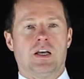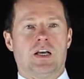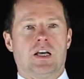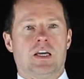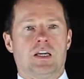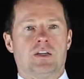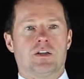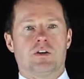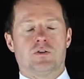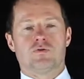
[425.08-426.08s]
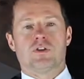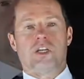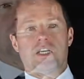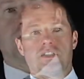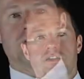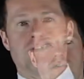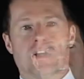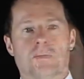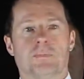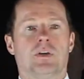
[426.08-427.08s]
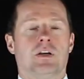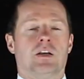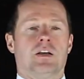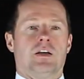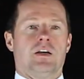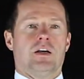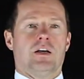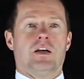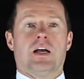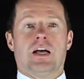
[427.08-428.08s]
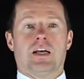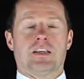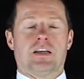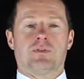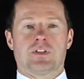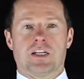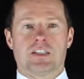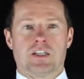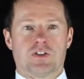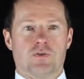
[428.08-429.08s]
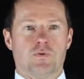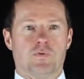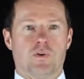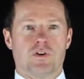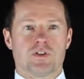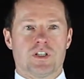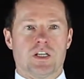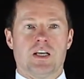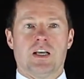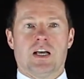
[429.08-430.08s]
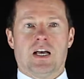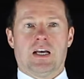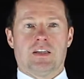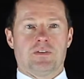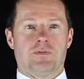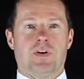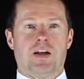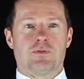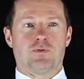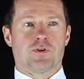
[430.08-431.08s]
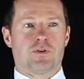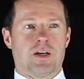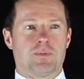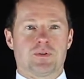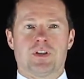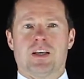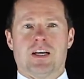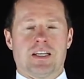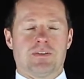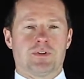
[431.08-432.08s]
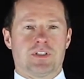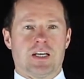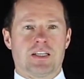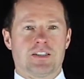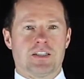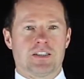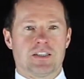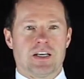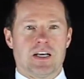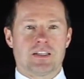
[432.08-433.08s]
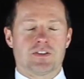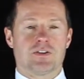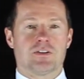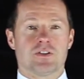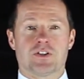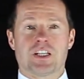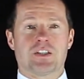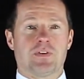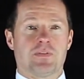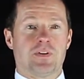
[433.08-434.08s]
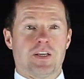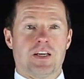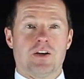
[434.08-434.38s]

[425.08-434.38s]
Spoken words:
a 180 gram and advertise it as 240, and 500 grams and advertise it as 650.